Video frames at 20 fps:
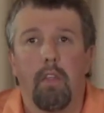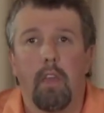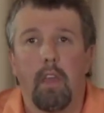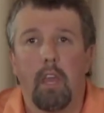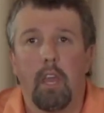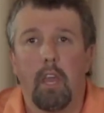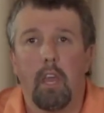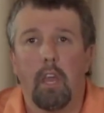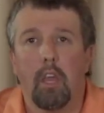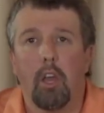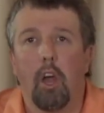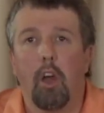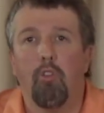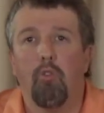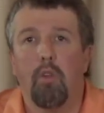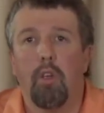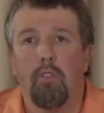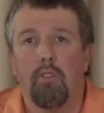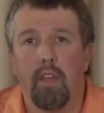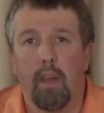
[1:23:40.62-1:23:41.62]
the
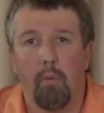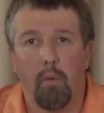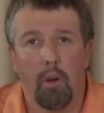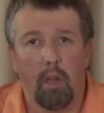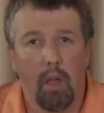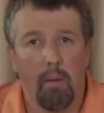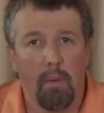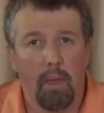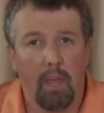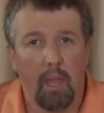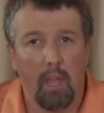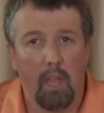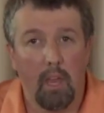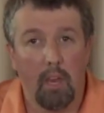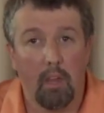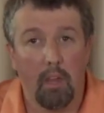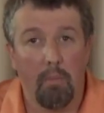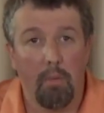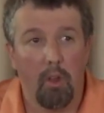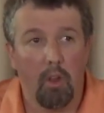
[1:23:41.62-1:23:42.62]
countries that were coming
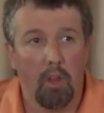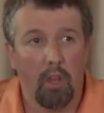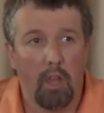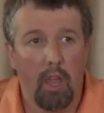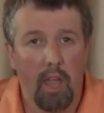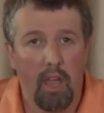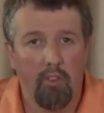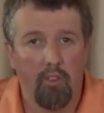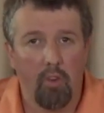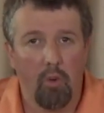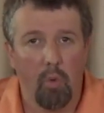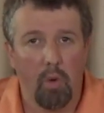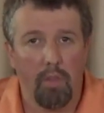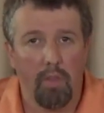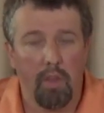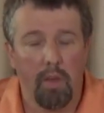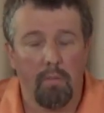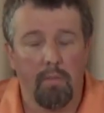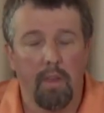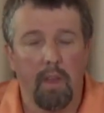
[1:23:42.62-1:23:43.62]
in communication
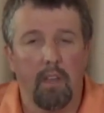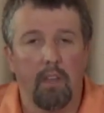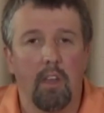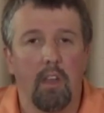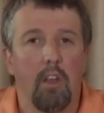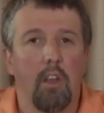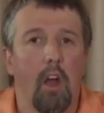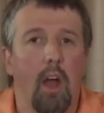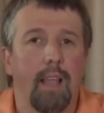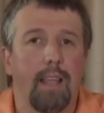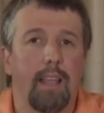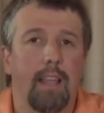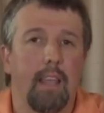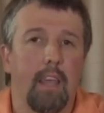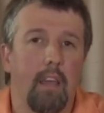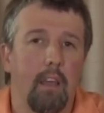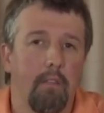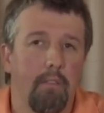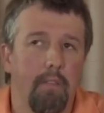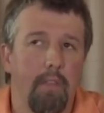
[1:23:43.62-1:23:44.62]
with them, they did not
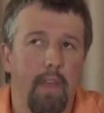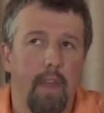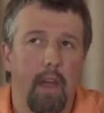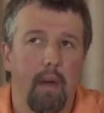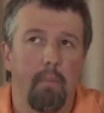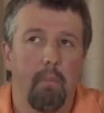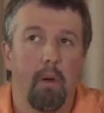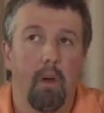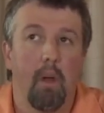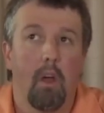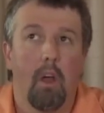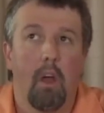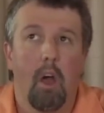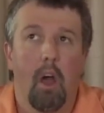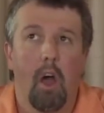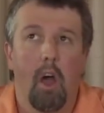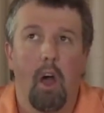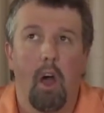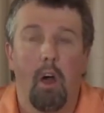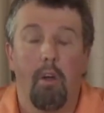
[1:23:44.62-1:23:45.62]
give them
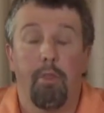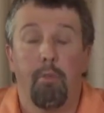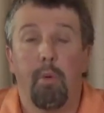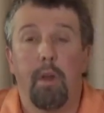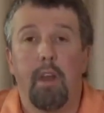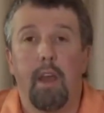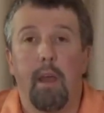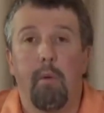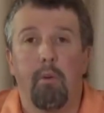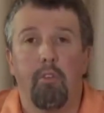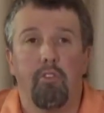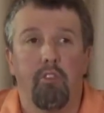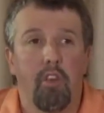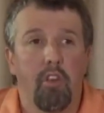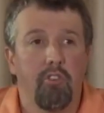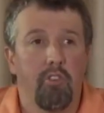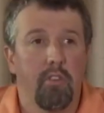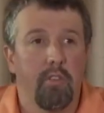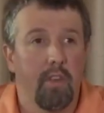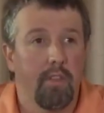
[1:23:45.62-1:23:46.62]
uh, three-day
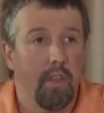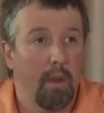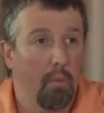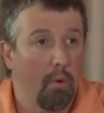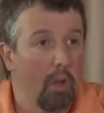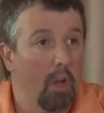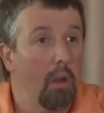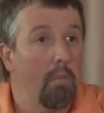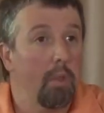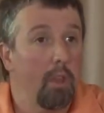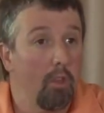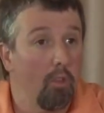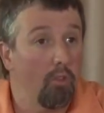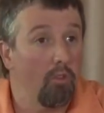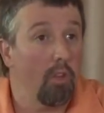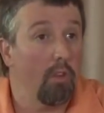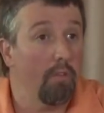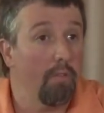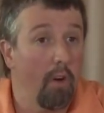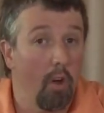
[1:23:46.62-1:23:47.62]
rescission that they were going to be
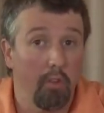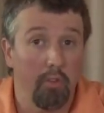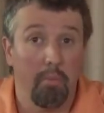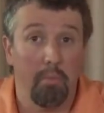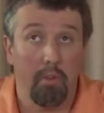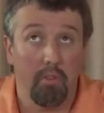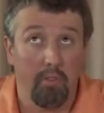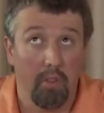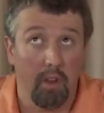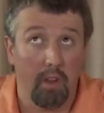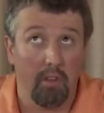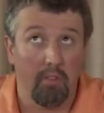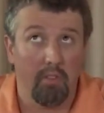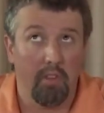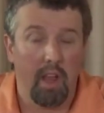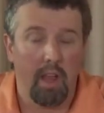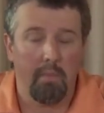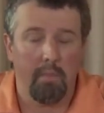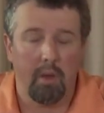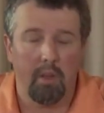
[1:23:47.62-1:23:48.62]
using false and misleading
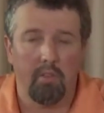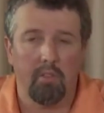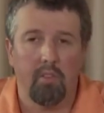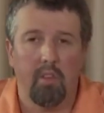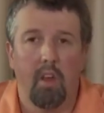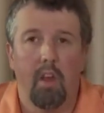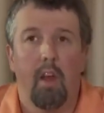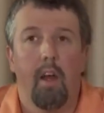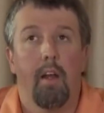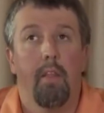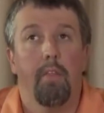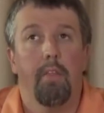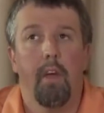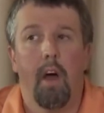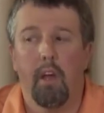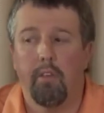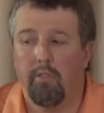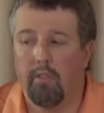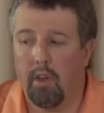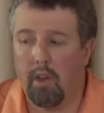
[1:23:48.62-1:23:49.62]
statements.
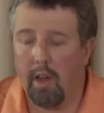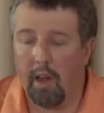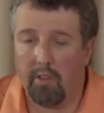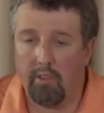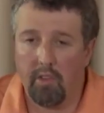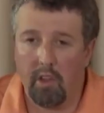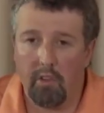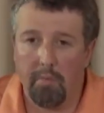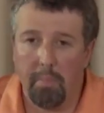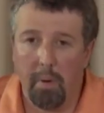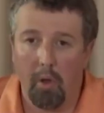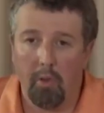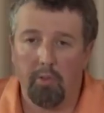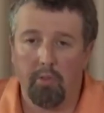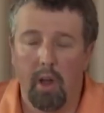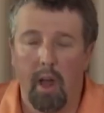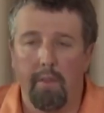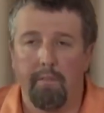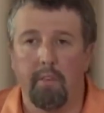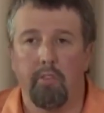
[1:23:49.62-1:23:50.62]
Thus, the United States
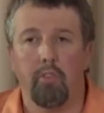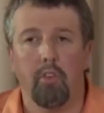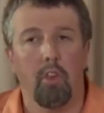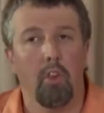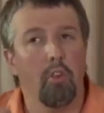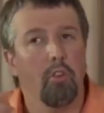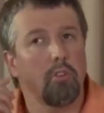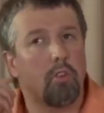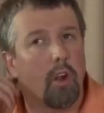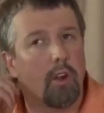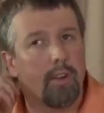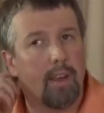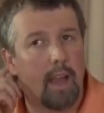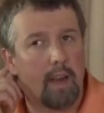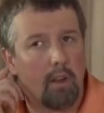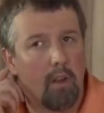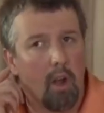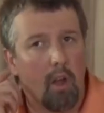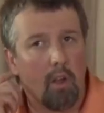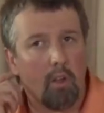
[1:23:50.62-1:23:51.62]
Post Office used our
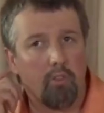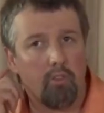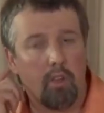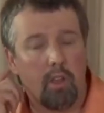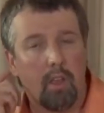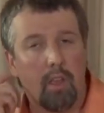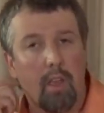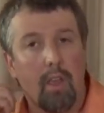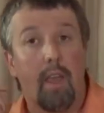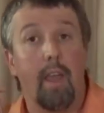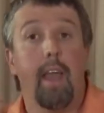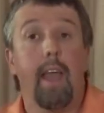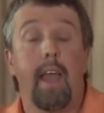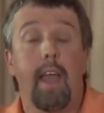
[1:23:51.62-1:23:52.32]
technology,